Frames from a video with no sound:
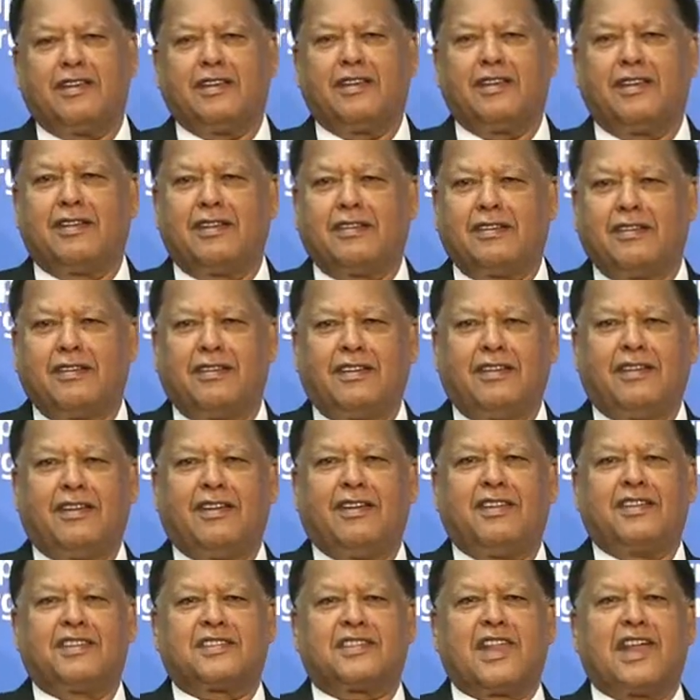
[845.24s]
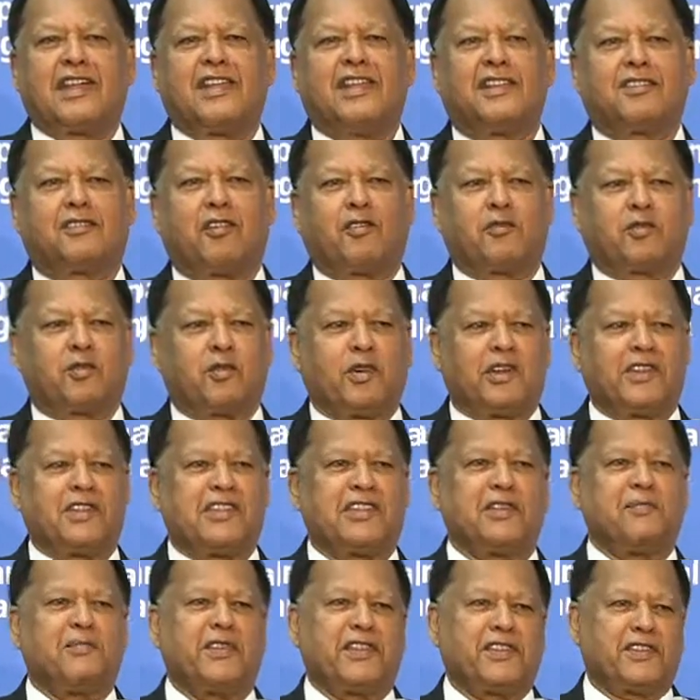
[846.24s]
in studies of
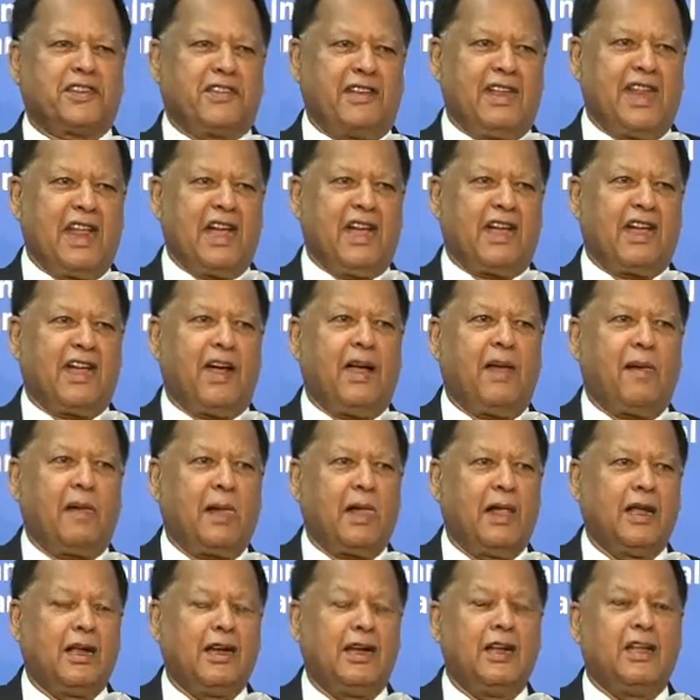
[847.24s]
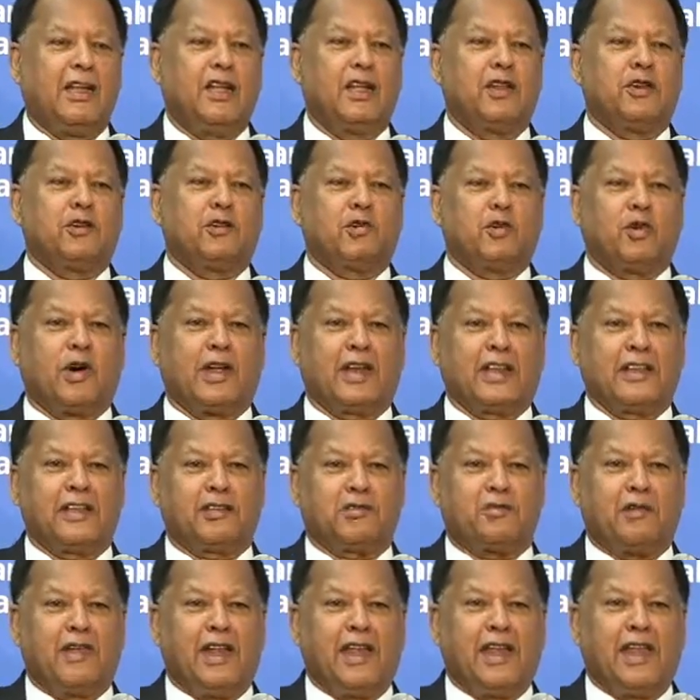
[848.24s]
tourism in Sri Lanka.
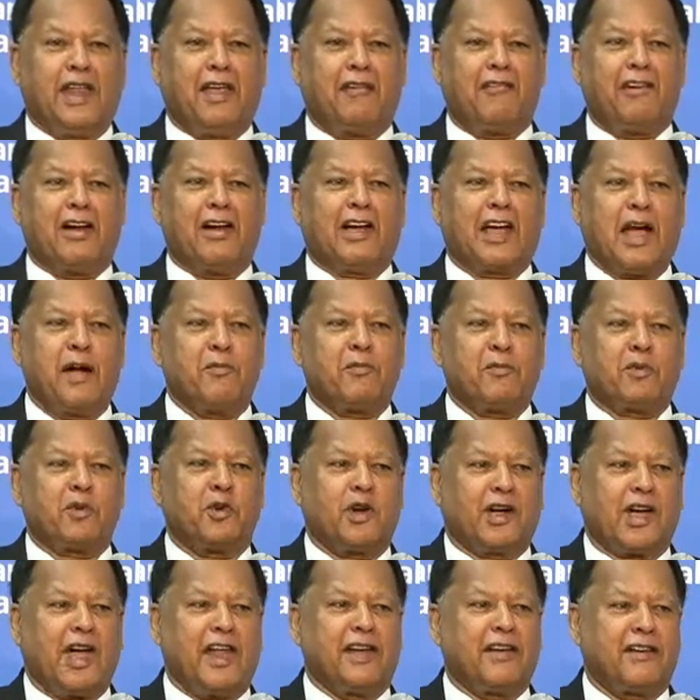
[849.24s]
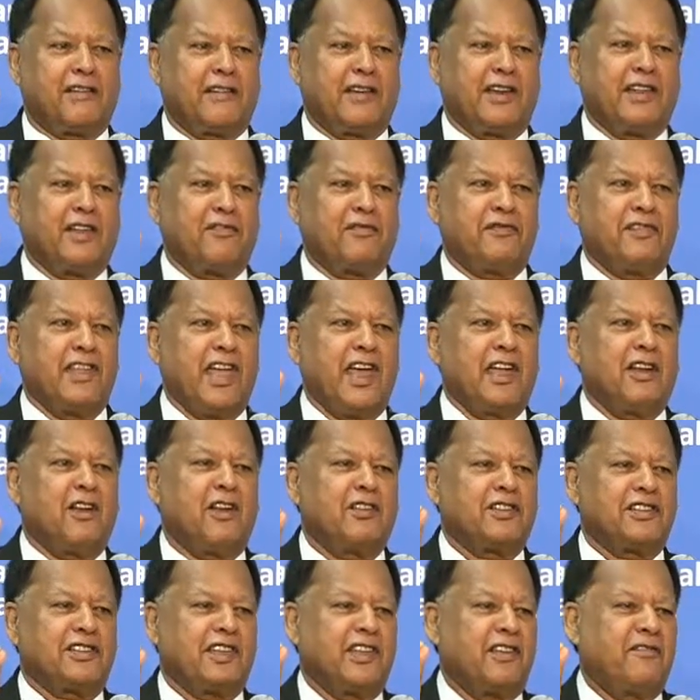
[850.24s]
Tourists will never come to a country if they are
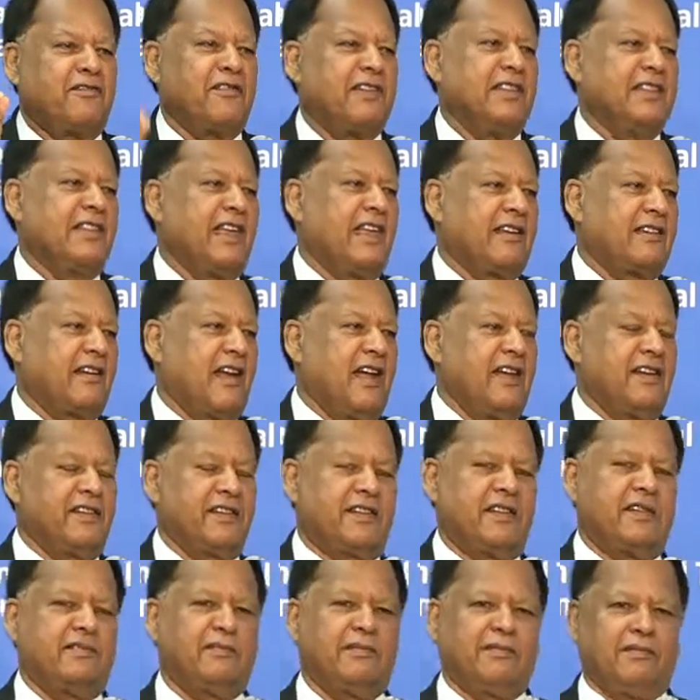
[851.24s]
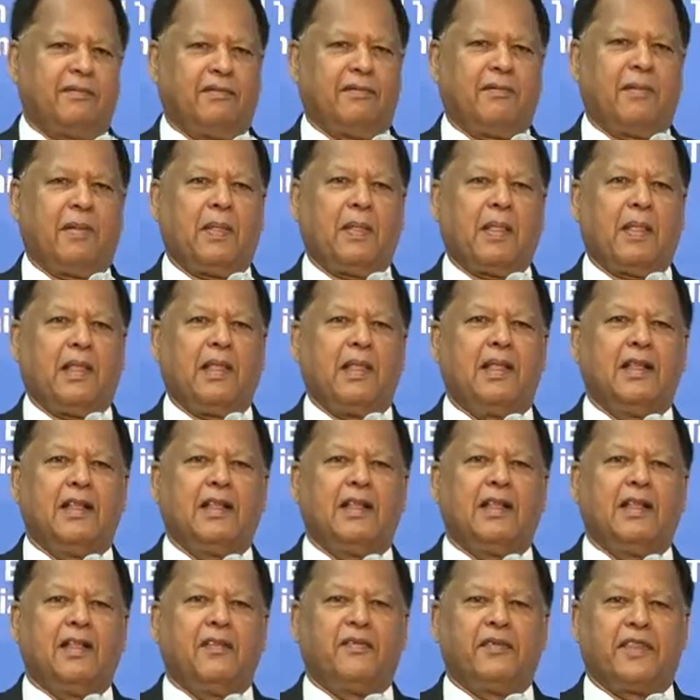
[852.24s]
not safe in that country.
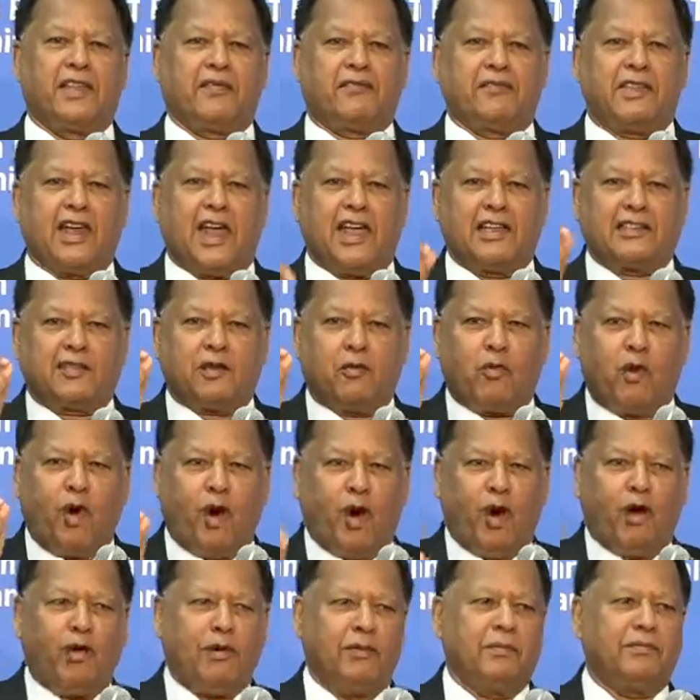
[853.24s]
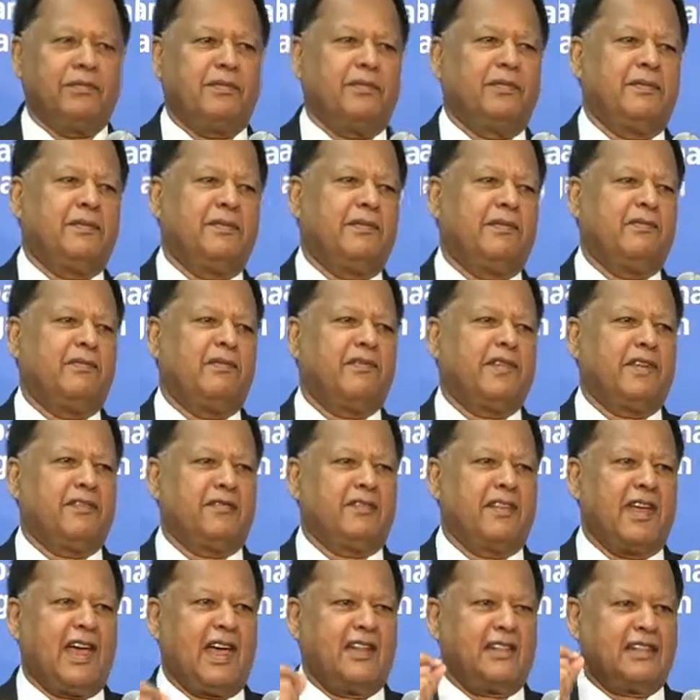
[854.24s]
If there is a war,
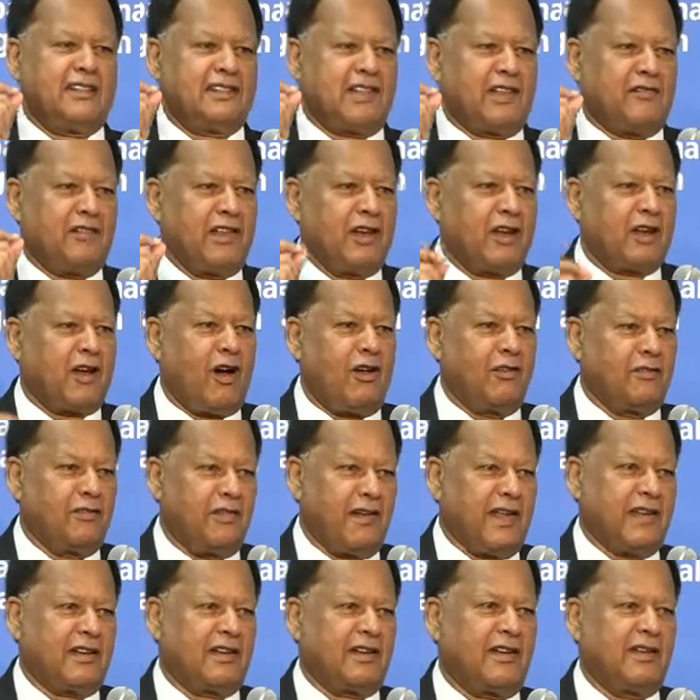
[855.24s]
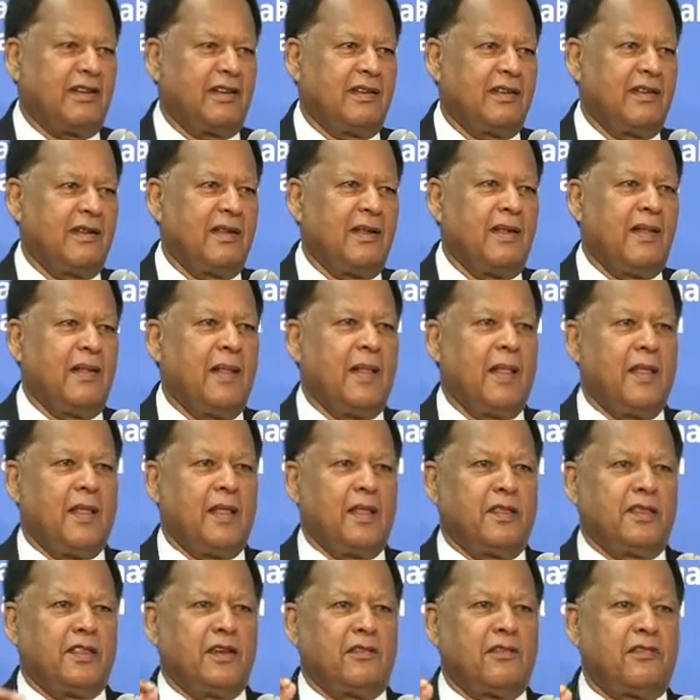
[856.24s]
if there is a civil conflict,
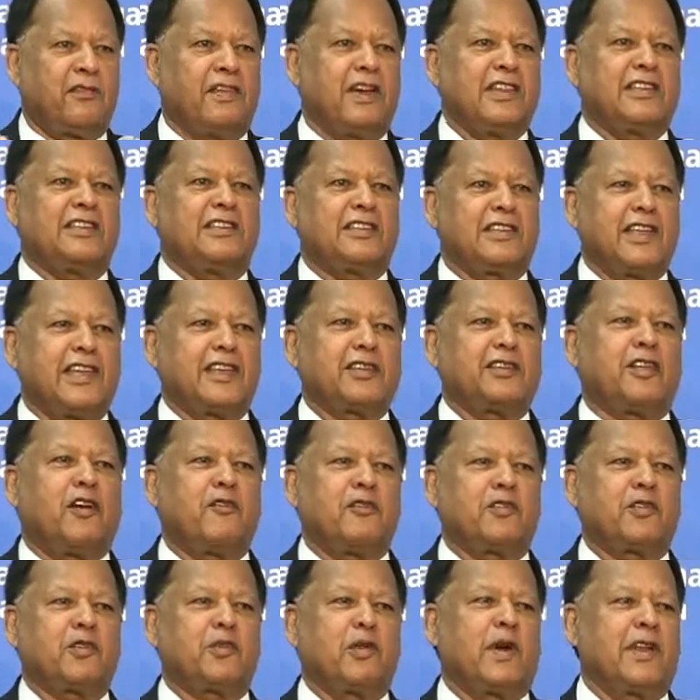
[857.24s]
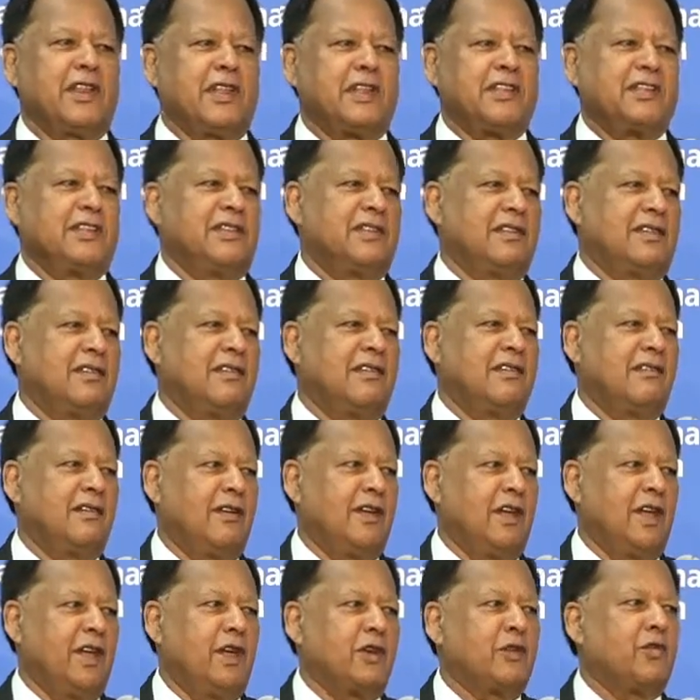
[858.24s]
the first set of tourists
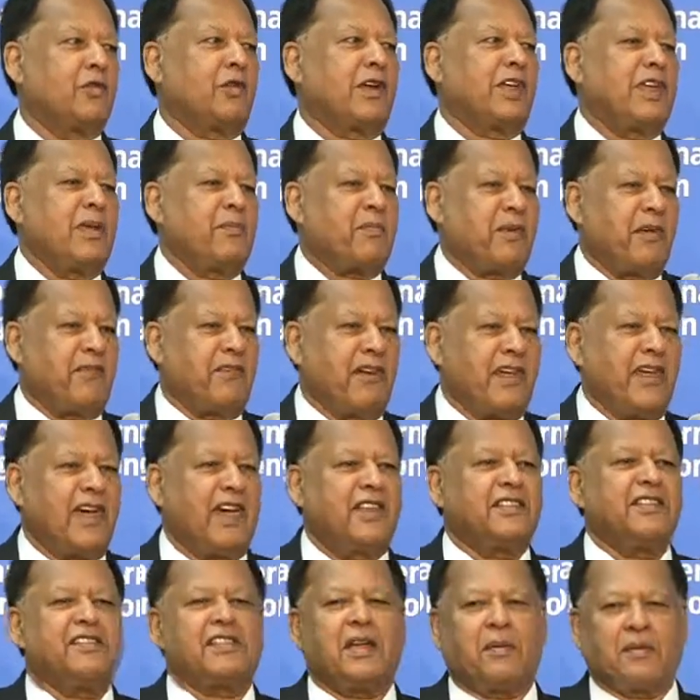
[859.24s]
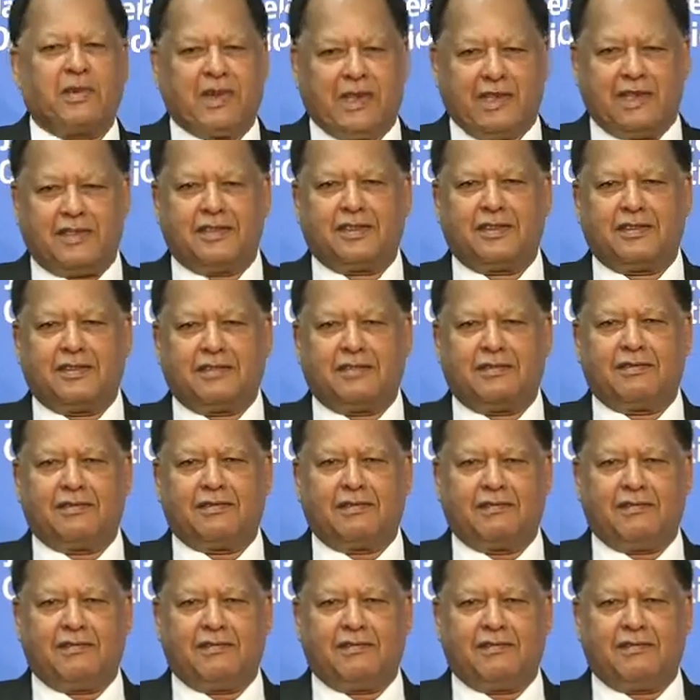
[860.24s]
to keep away are the Japanese.